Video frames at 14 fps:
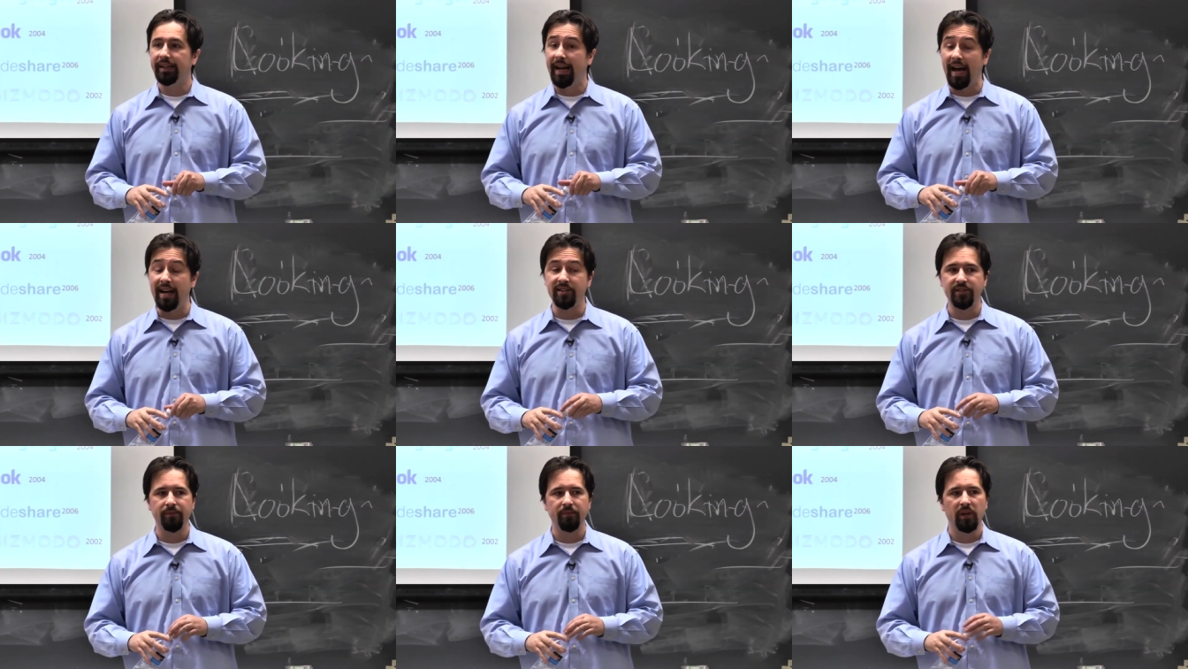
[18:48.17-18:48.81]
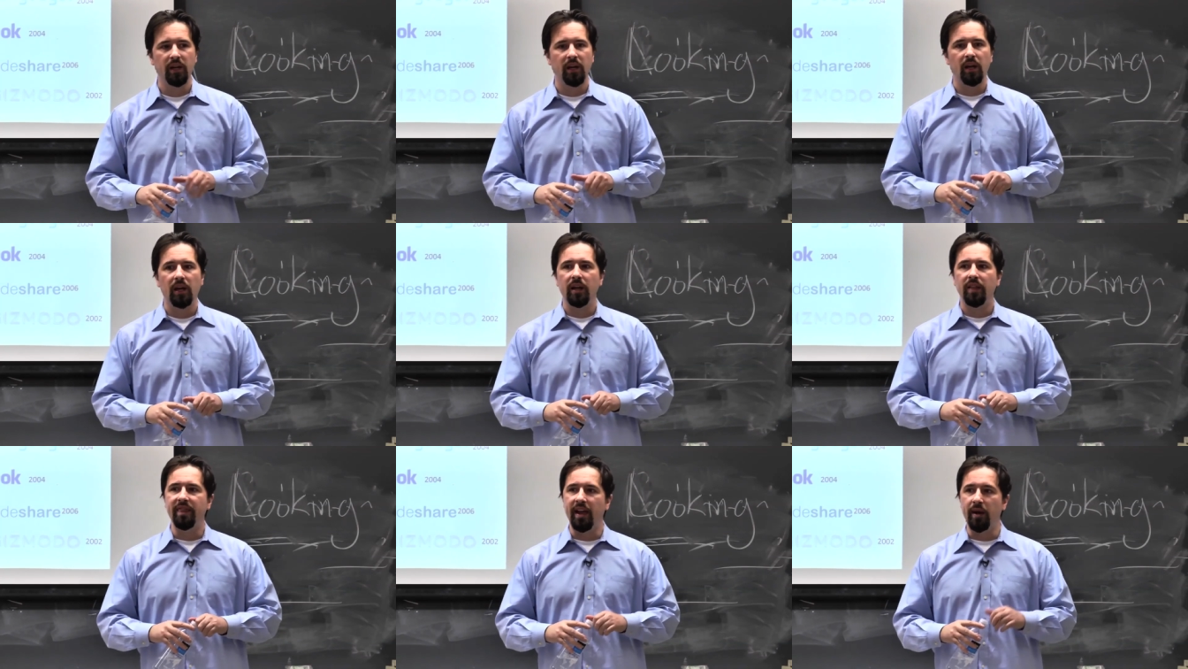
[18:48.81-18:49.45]
Guys,
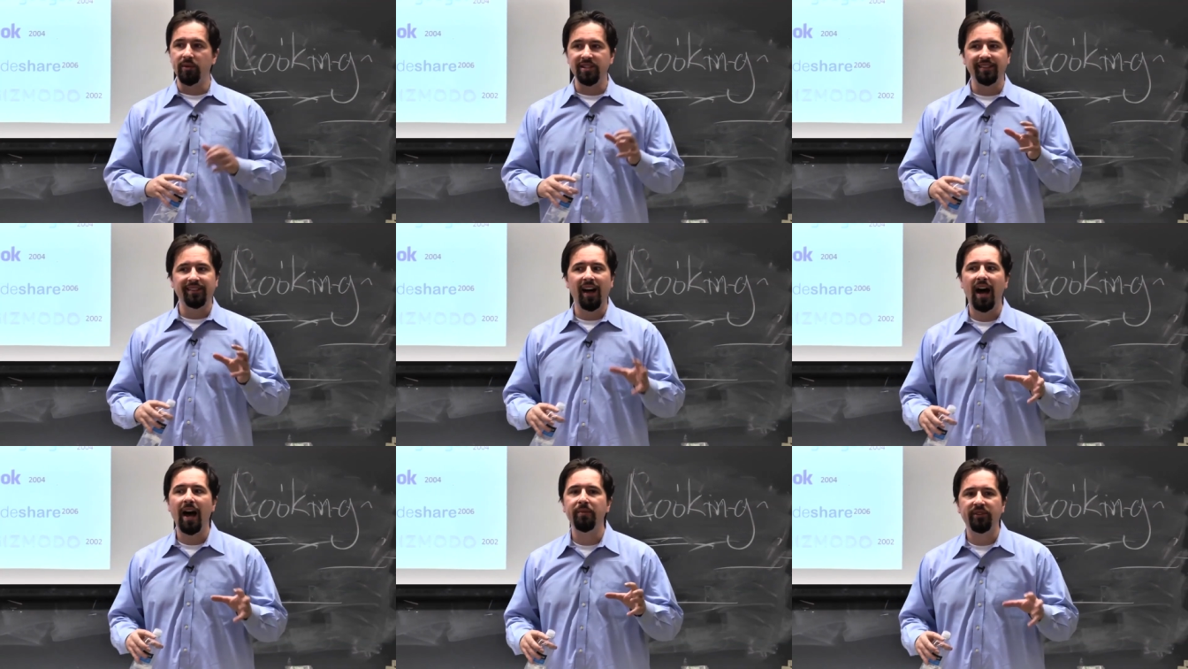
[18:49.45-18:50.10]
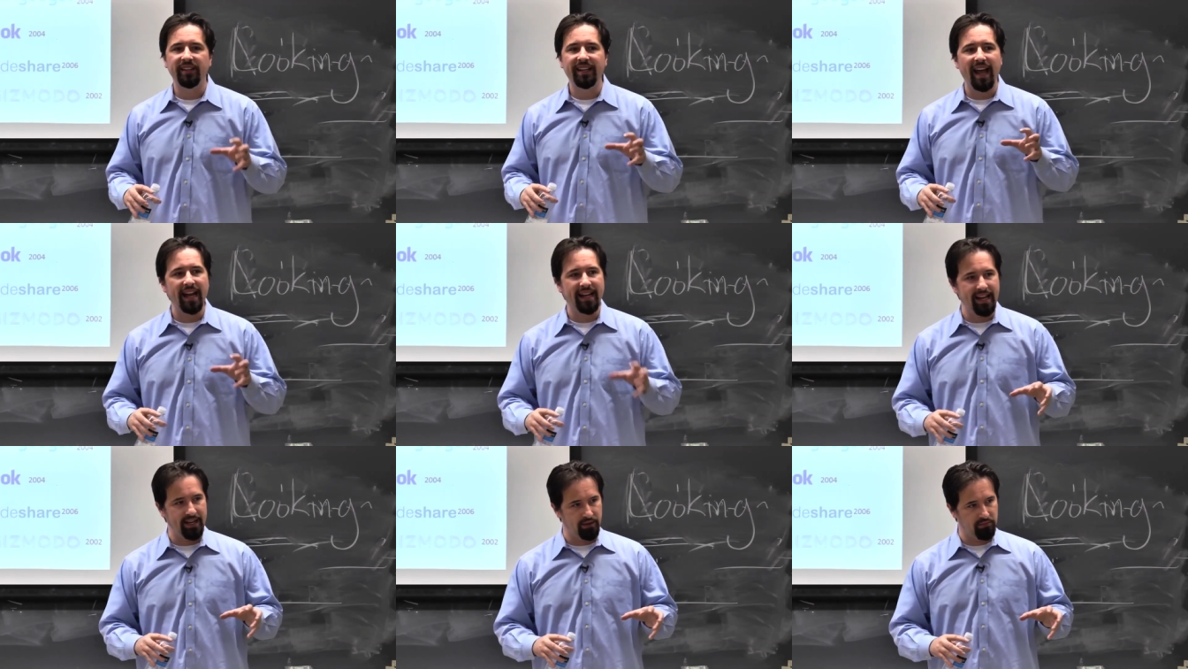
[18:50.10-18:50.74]
there was a time to get
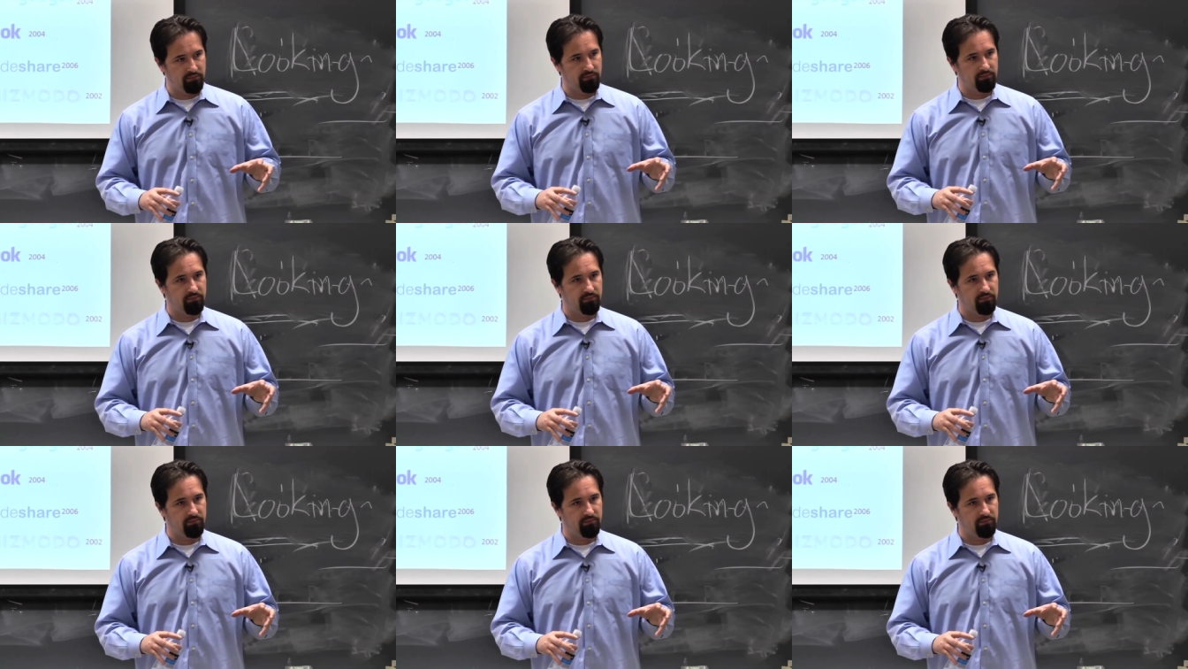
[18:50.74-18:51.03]
in.